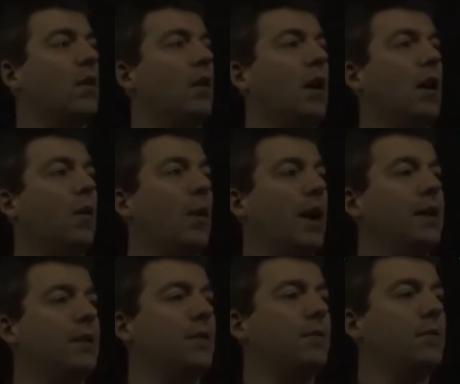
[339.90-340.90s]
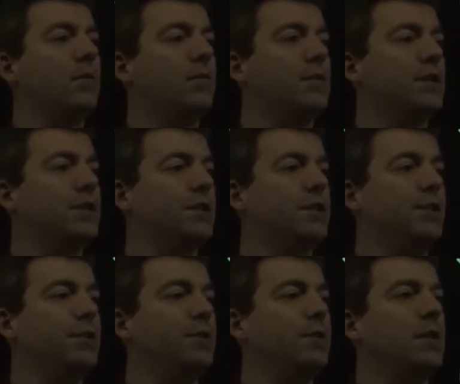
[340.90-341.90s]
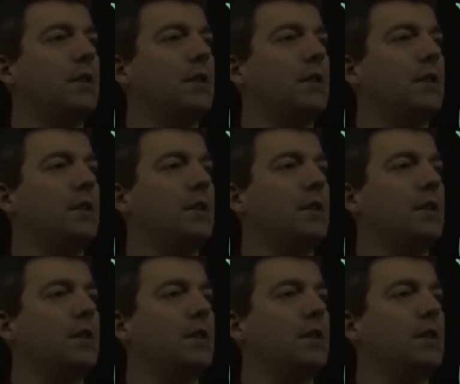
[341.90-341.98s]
y2, which is 2